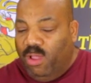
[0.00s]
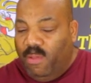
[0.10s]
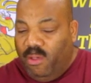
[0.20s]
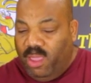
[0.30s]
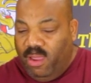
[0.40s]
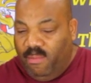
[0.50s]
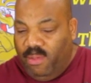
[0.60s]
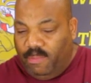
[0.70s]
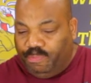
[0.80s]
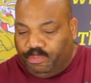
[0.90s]
rub on
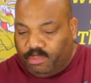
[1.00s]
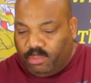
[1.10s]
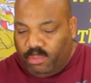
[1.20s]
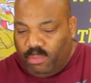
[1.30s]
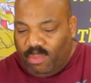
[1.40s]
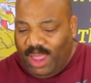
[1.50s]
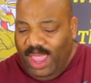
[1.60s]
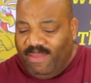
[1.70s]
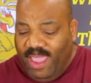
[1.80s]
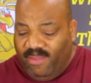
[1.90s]
here, but
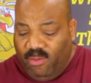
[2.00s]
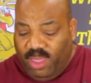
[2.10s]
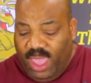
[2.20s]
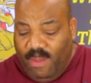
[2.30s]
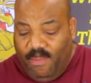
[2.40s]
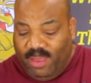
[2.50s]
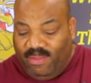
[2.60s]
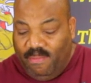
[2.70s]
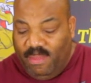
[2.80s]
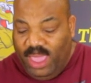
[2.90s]
it tastes okay.
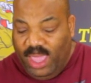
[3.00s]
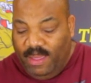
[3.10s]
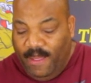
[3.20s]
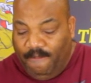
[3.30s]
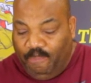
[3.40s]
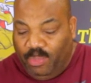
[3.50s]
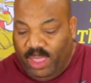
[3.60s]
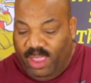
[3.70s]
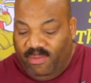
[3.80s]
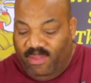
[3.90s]
But to me,
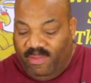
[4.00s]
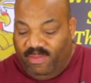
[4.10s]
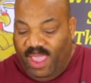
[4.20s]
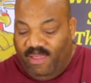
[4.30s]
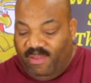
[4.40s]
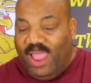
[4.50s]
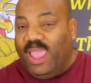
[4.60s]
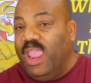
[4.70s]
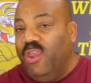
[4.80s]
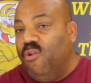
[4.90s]
it just tastes
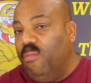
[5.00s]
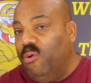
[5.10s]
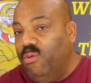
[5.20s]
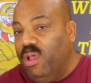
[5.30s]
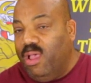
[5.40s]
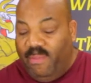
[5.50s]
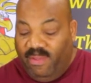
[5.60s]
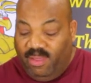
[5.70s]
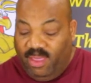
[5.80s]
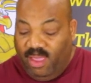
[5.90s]
like a normal
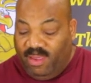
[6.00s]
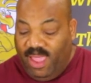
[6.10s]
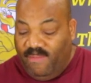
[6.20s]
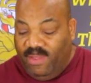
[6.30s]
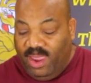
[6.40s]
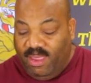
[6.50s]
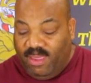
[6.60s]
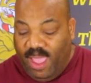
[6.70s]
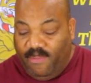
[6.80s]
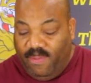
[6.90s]
rub. It doesn't have any
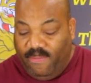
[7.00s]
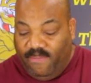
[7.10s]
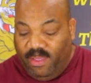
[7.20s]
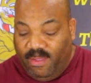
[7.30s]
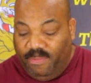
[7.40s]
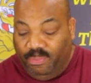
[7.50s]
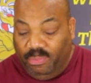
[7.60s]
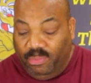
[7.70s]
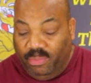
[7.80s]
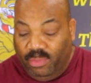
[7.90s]
type of
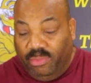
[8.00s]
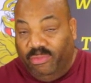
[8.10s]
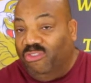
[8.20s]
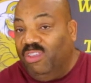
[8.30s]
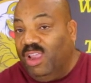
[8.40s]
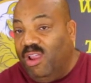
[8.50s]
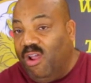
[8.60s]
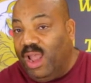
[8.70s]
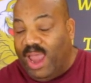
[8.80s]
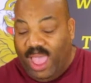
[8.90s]

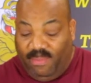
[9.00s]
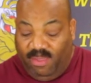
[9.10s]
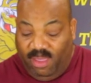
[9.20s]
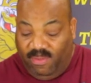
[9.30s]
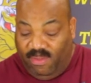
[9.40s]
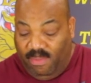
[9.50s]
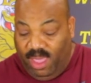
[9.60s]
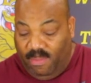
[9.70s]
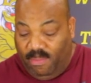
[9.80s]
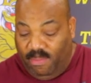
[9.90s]
chili or lime to it to
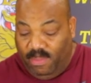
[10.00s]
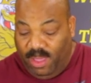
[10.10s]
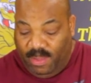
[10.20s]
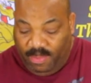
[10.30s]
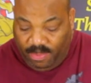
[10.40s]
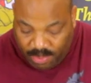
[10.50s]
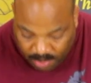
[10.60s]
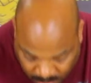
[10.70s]
me, but